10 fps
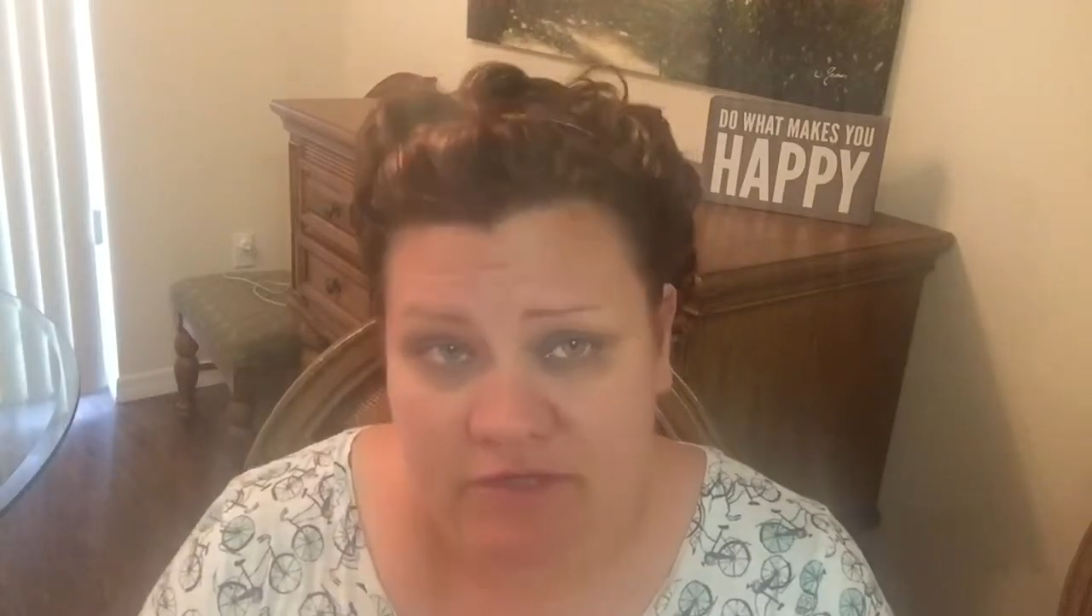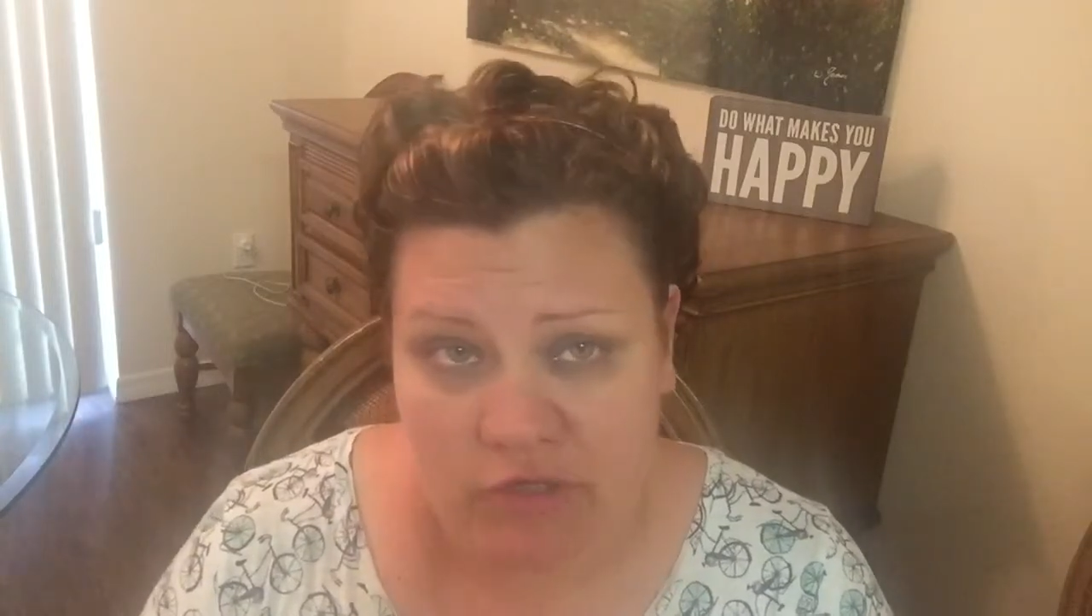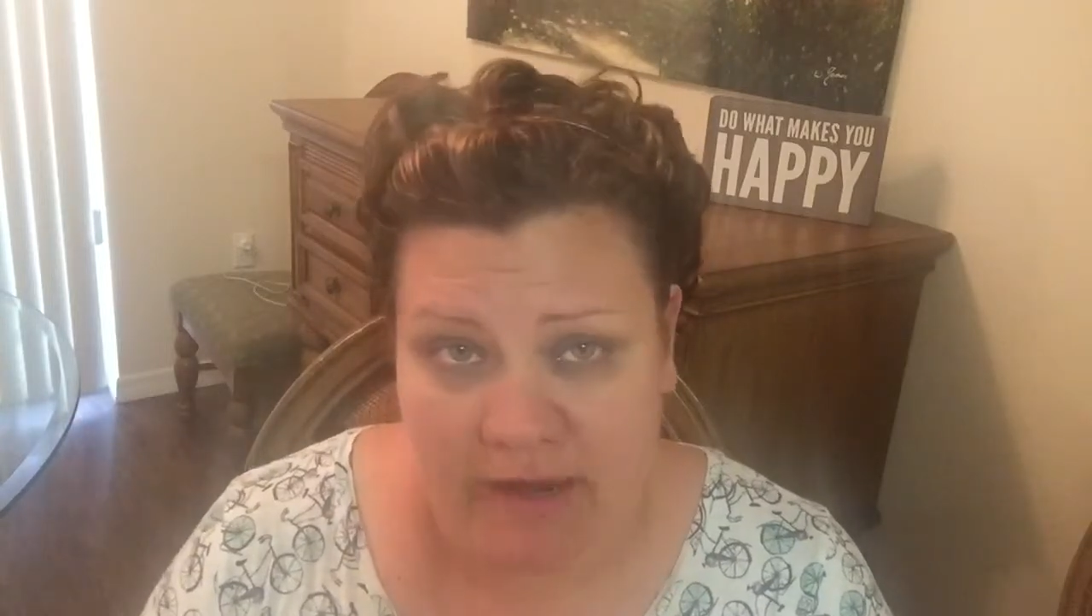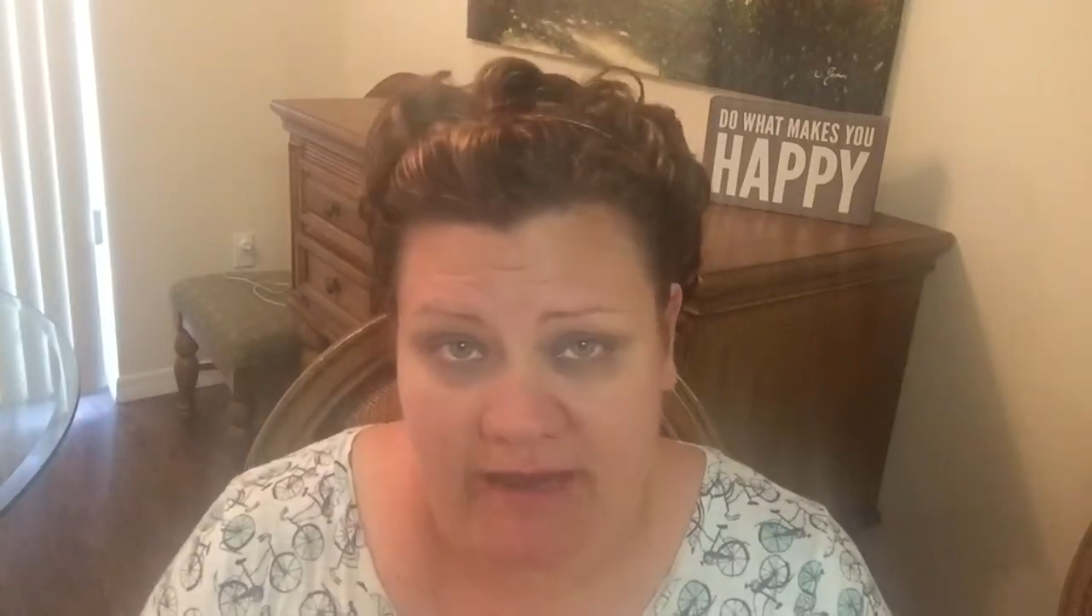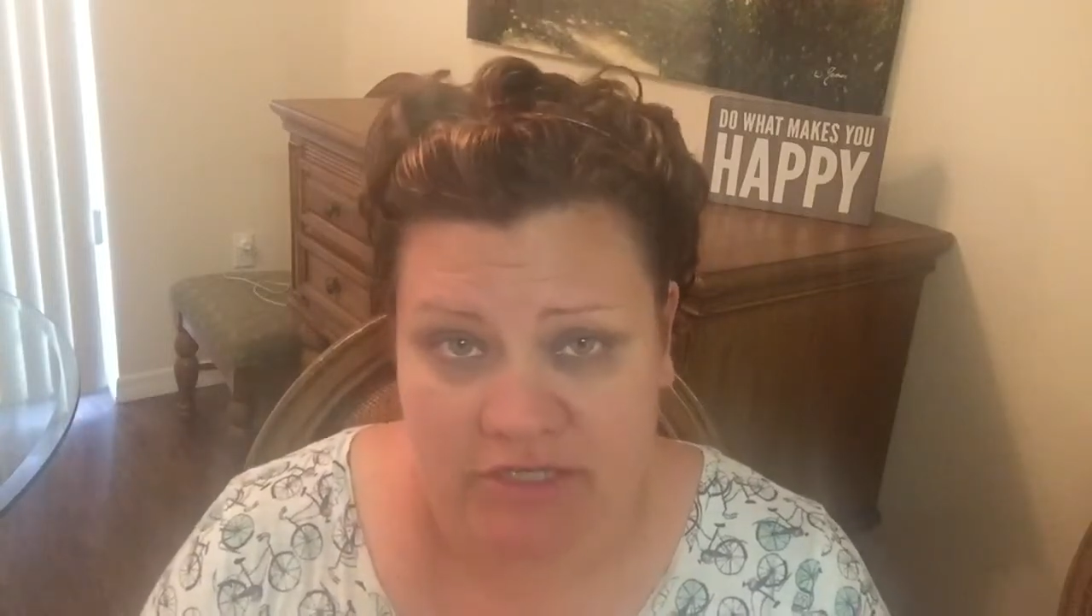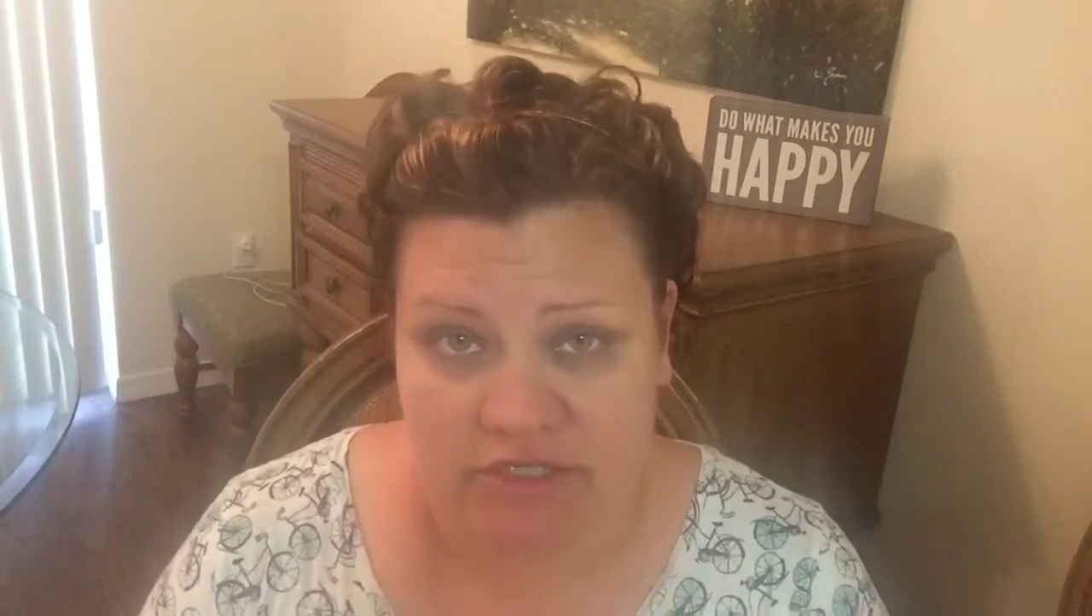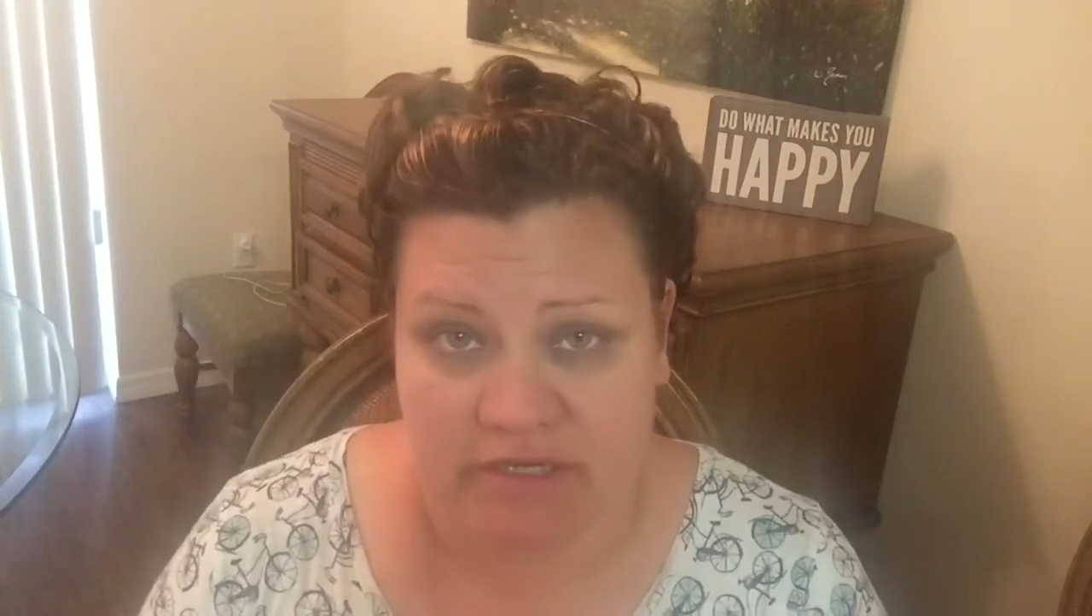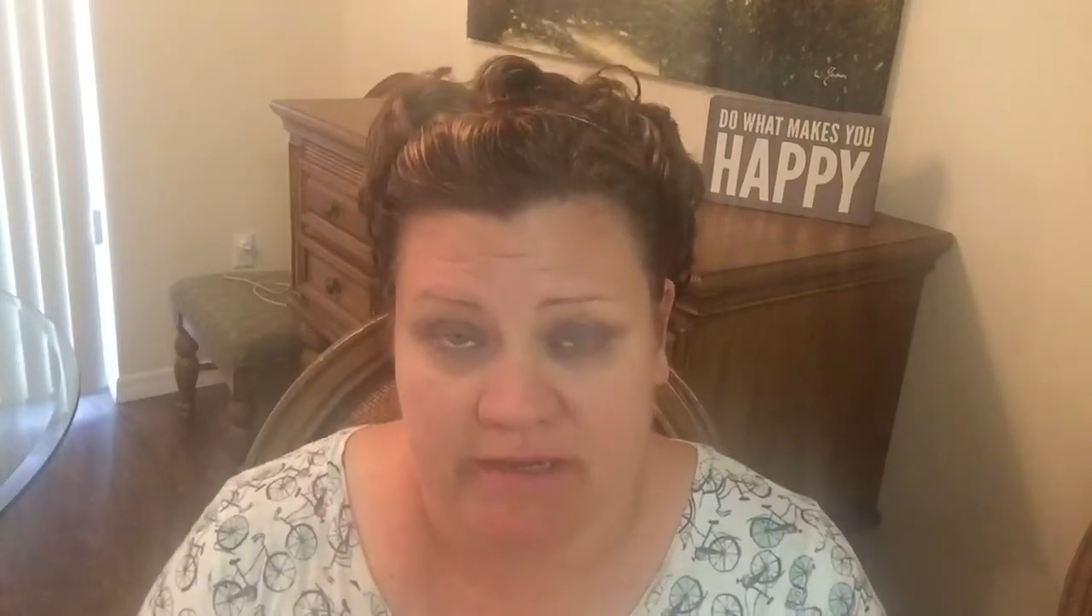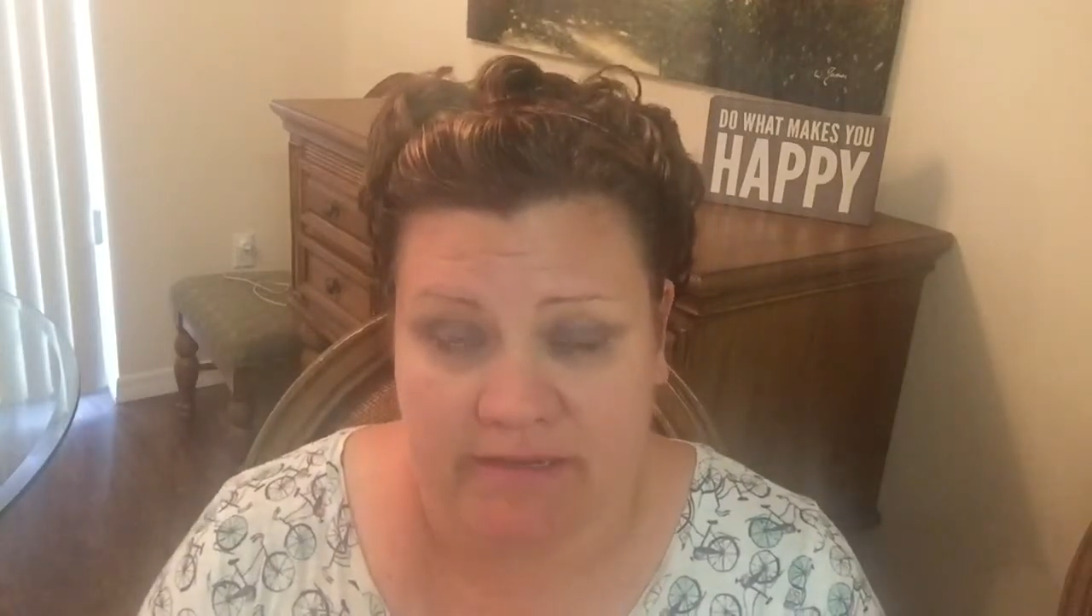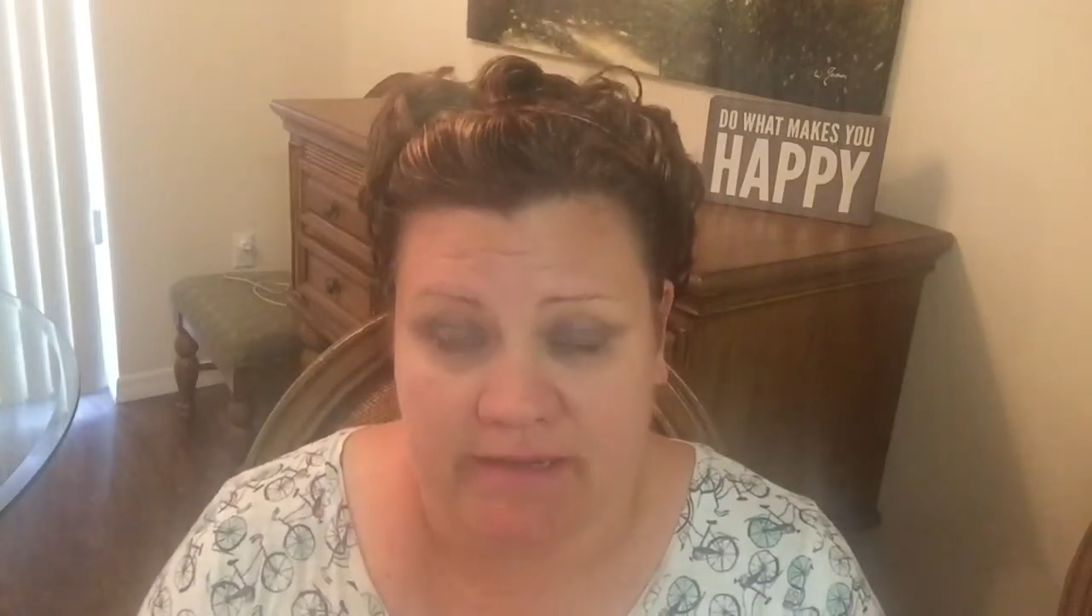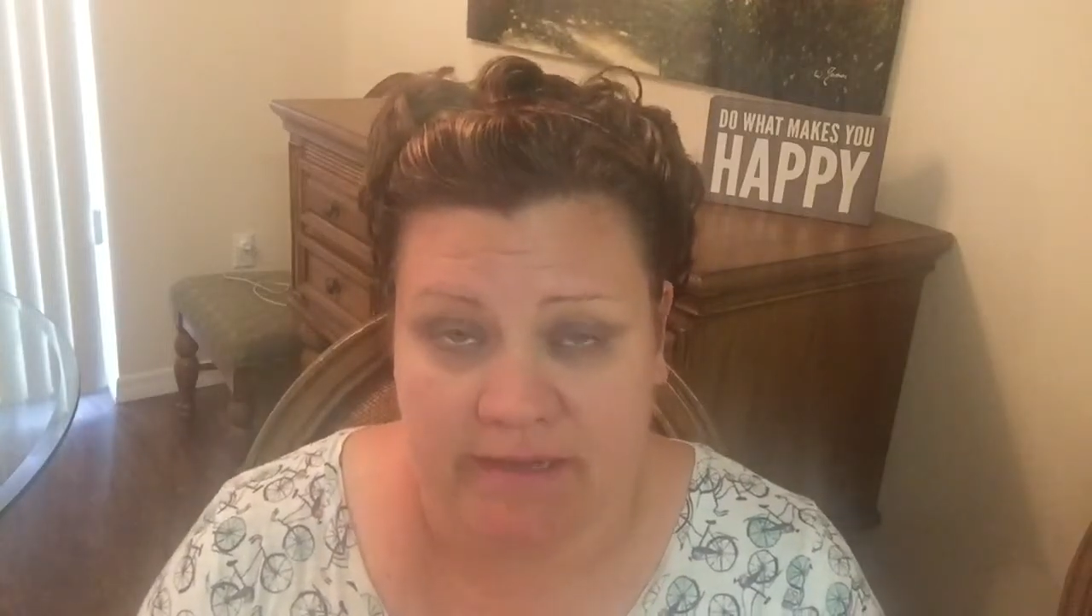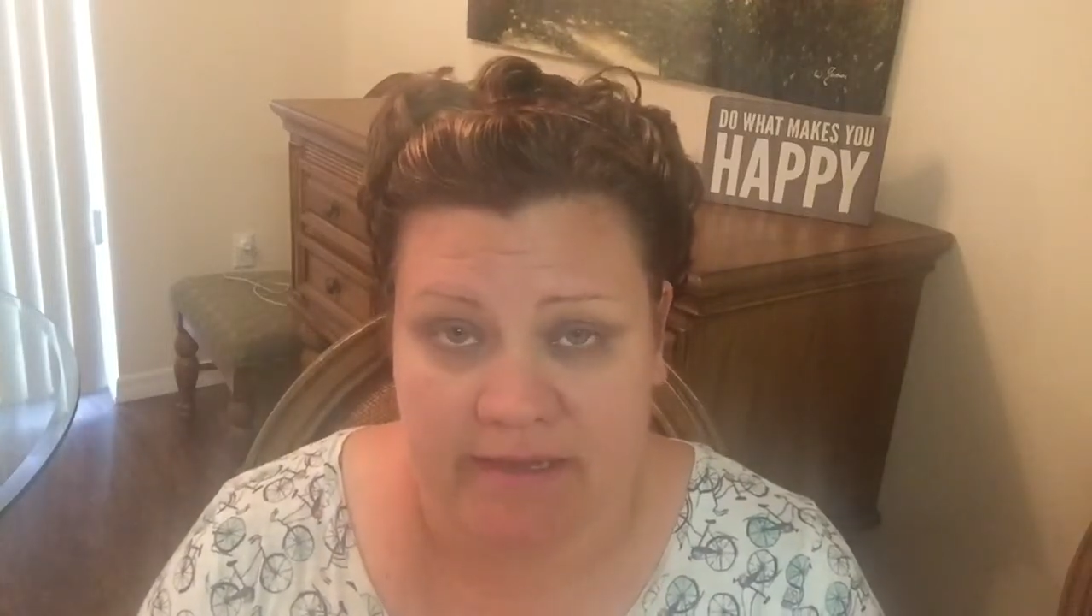attraction